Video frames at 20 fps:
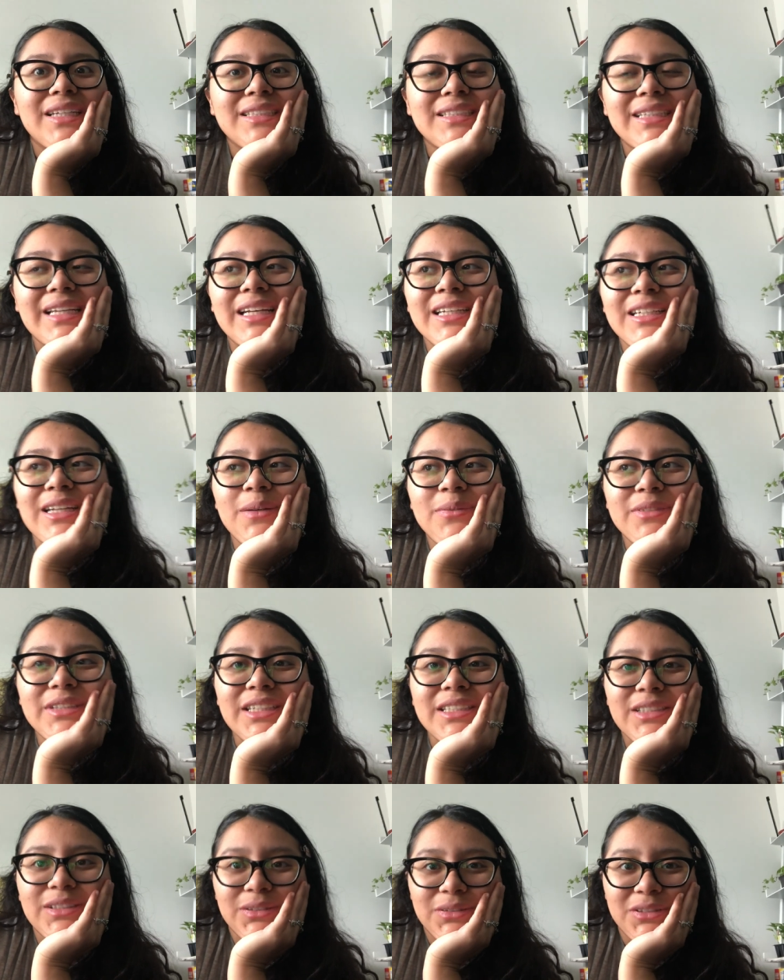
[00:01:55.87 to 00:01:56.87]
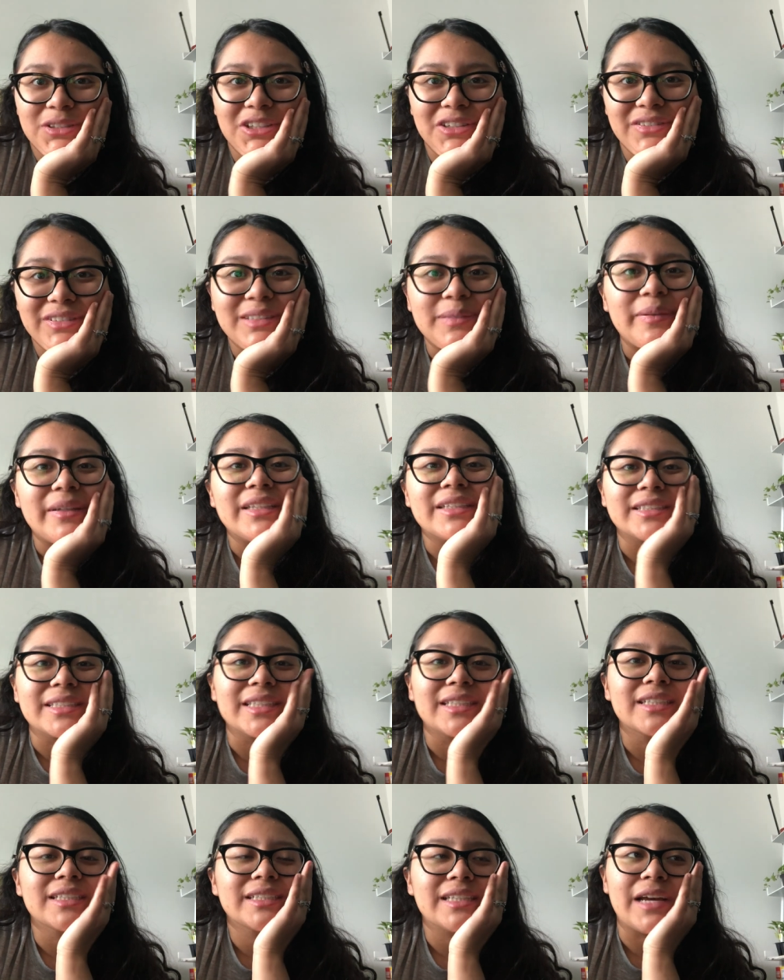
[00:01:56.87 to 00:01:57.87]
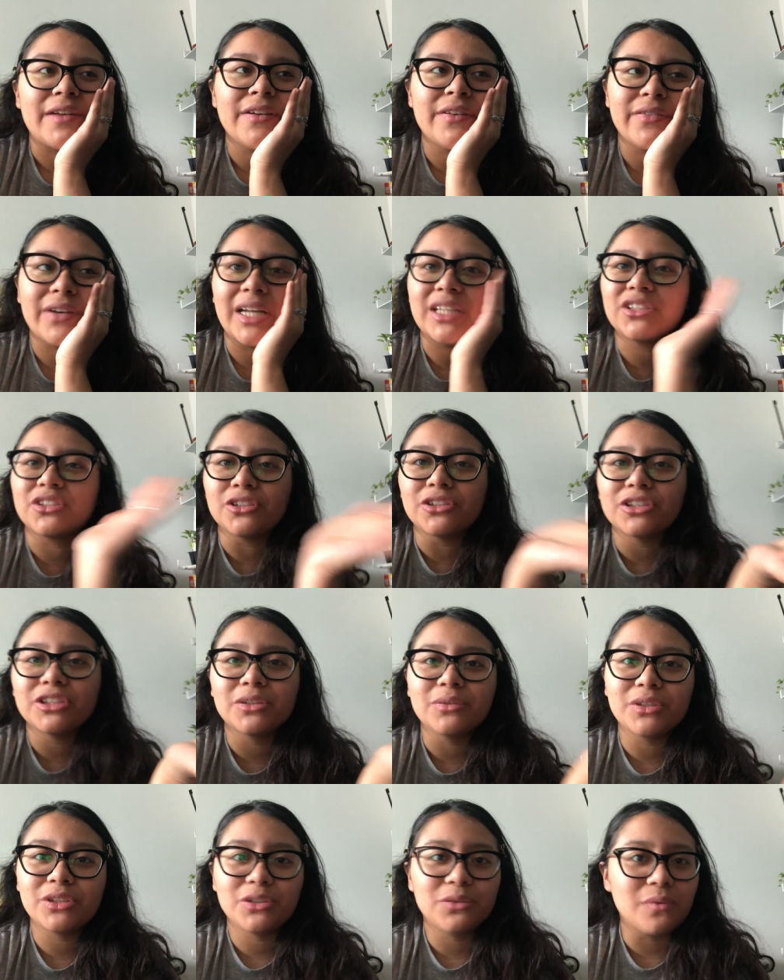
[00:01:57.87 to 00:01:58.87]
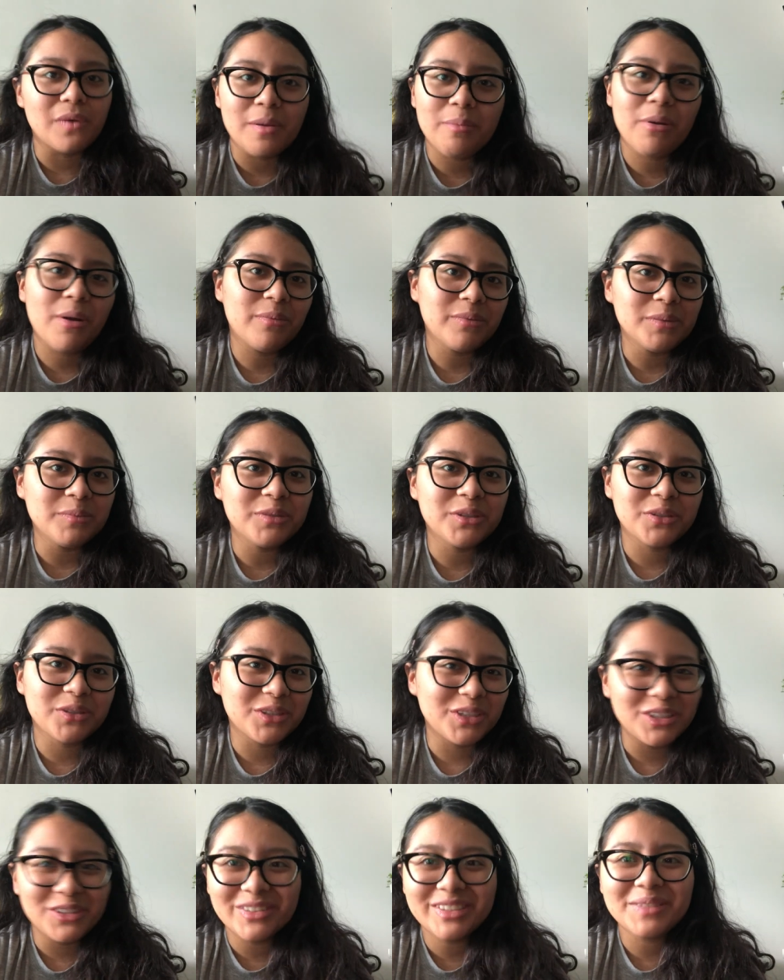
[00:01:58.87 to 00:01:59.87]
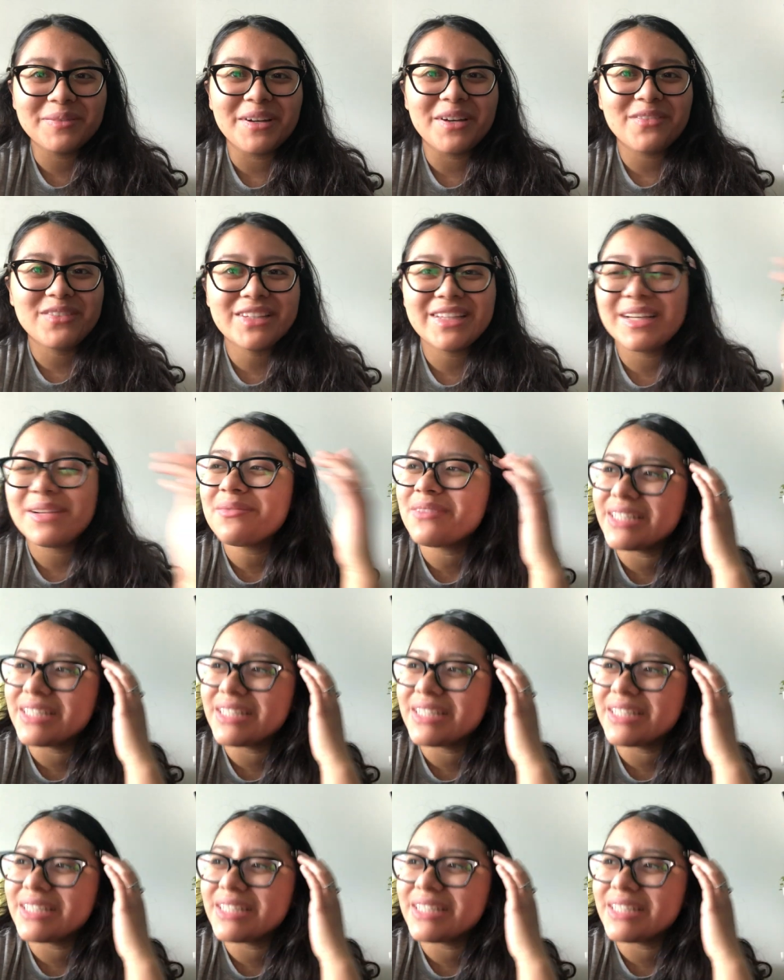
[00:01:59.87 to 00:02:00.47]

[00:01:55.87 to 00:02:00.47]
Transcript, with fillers: I, I get so nervous about things like this. I've never had surgery, which is why probably I'm so nervous about everything.